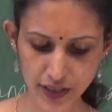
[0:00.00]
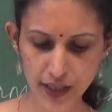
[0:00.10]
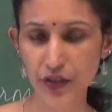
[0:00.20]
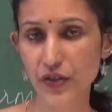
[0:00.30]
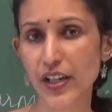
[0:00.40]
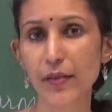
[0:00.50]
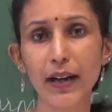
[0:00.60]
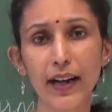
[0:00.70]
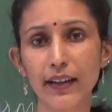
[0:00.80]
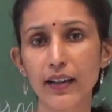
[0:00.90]
he had to stay
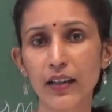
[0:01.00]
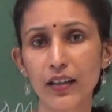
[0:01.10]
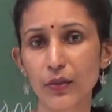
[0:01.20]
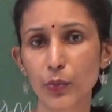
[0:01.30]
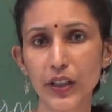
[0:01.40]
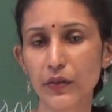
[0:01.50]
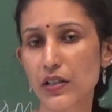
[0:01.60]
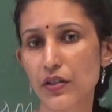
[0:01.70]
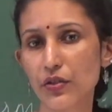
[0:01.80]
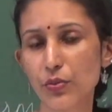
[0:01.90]
back when he was
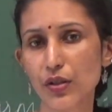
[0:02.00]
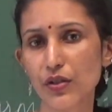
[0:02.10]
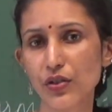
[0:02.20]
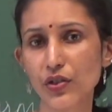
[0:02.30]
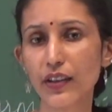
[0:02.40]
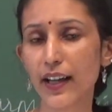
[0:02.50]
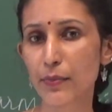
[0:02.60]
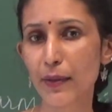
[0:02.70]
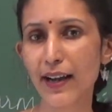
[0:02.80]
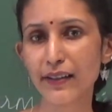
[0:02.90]
a student. So that
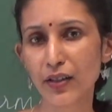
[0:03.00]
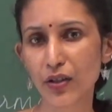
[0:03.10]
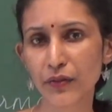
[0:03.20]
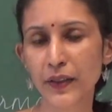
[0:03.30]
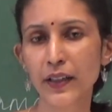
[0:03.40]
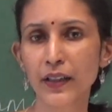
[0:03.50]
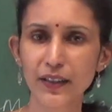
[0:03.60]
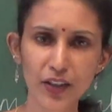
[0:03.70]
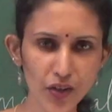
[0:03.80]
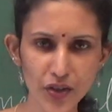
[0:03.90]
barrier of
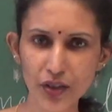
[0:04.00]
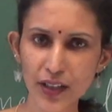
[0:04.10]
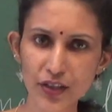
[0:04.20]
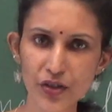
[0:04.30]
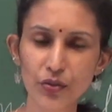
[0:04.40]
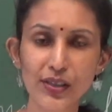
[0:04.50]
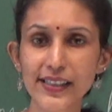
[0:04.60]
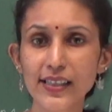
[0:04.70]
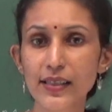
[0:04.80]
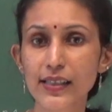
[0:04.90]
not going to school
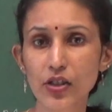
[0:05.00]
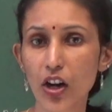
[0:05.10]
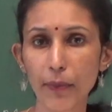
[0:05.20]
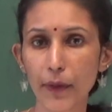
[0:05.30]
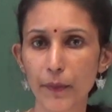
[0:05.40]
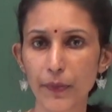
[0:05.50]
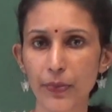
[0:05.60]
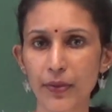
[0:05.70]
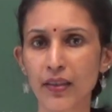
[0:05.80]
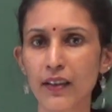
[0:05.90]
didn't stop him.
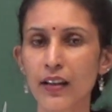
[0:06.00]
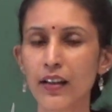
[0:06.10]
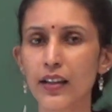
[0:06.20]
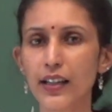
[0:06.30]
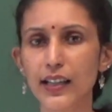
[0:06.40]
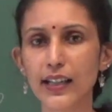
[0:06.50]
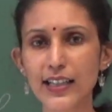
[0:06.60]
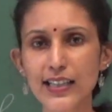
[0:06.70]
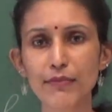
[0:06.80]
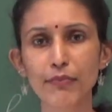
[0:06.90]

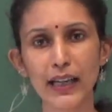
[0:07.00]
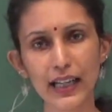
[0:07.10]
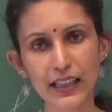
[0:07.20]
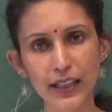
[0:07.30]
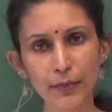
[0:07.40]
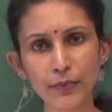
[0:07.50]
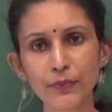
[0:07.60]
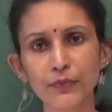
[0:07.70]
It made him